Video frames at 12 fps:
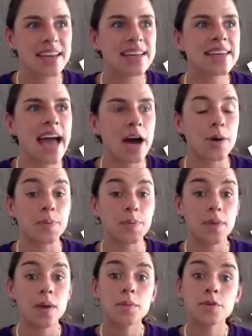Now,
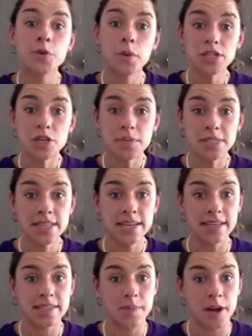before we jump into the
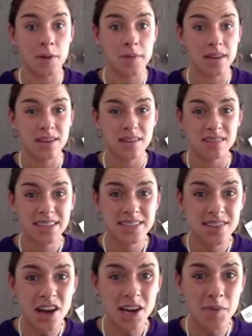experiment,
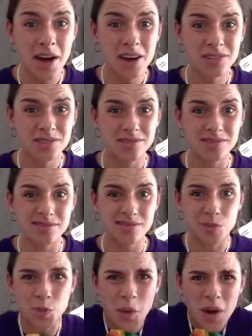let's talk about
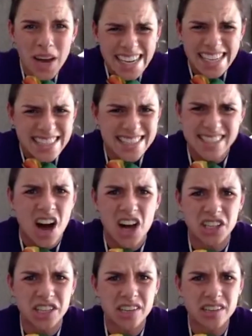what is
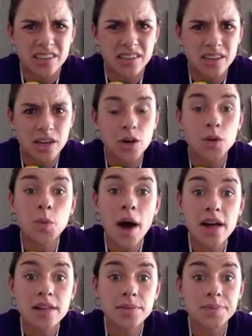color?
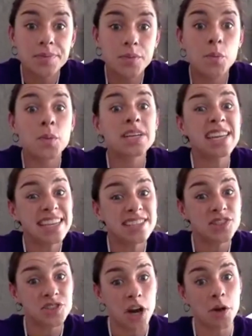Well, we need
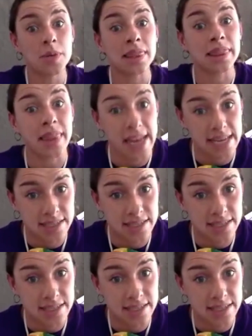to start with light.